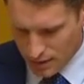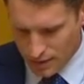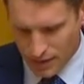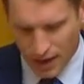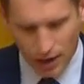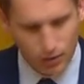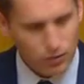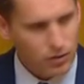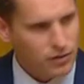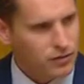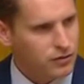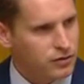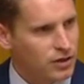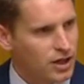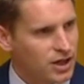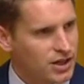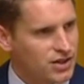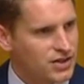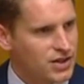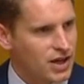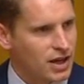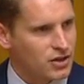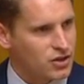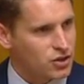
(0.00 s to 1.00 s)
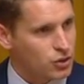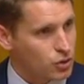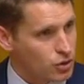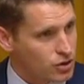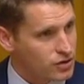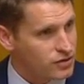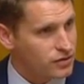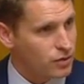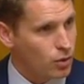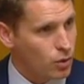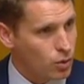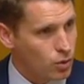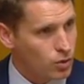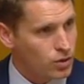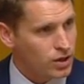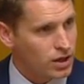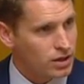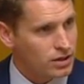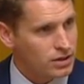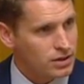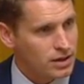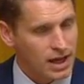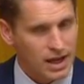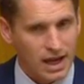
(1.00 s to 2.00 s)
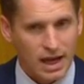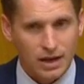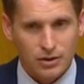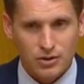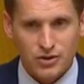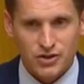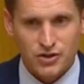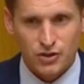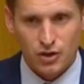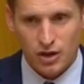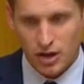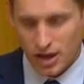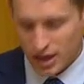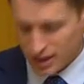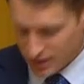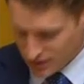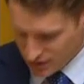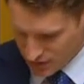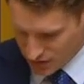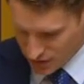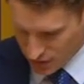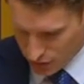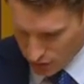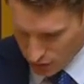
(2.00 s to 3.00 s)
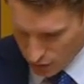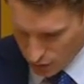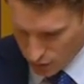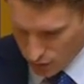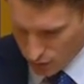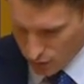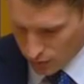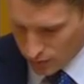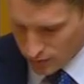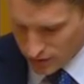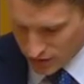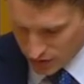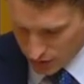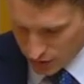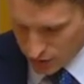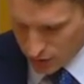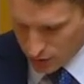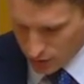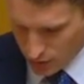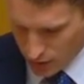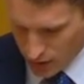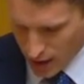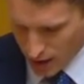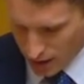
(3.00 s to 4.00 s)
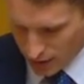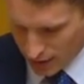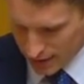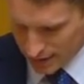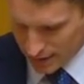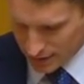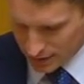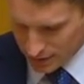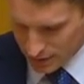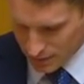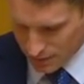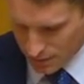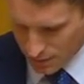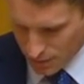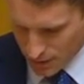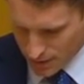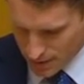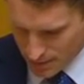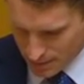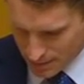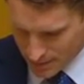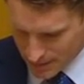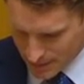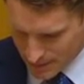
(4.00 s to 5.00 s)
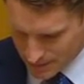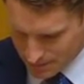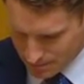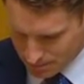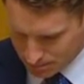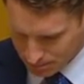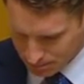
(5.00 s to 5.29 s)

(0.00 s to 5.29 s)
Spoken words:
That reflects our search for order and our desire to secure our collective freedoms.